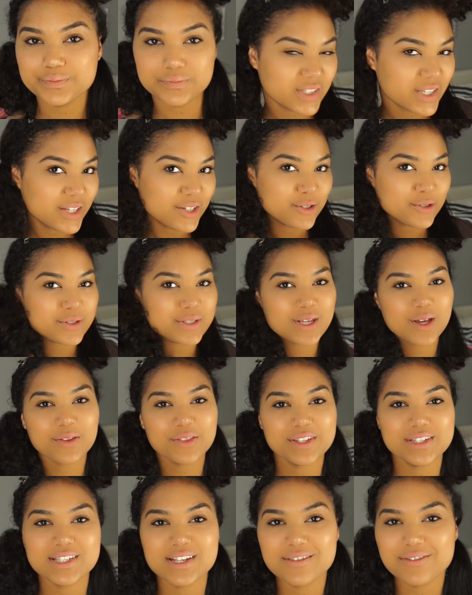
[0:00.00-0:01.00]
Can you tell
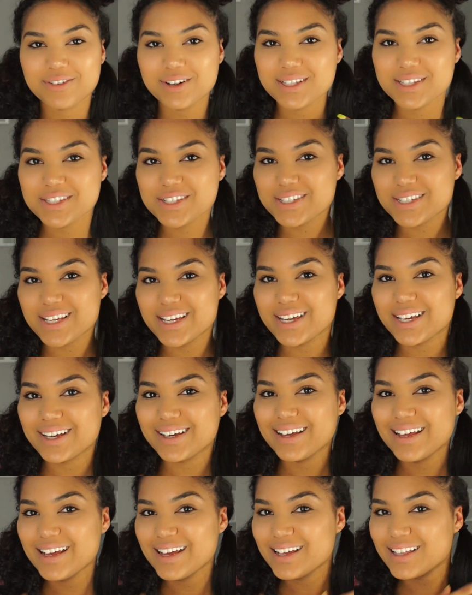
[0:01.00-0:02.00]
the difference?
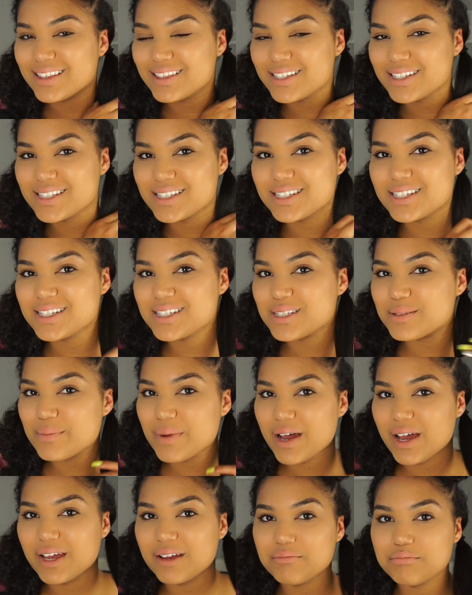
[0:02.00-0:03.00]
Like, this is
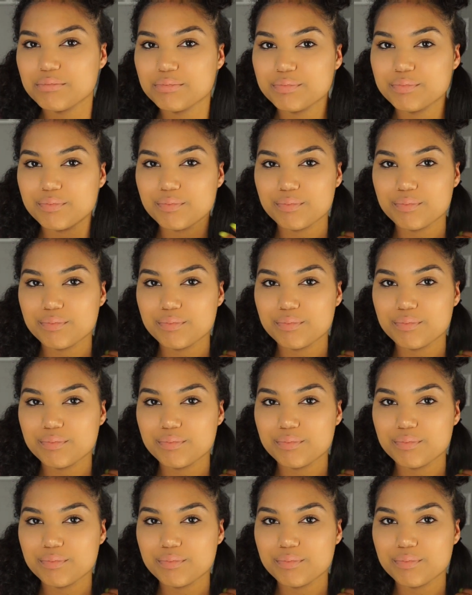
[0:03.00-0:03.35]
my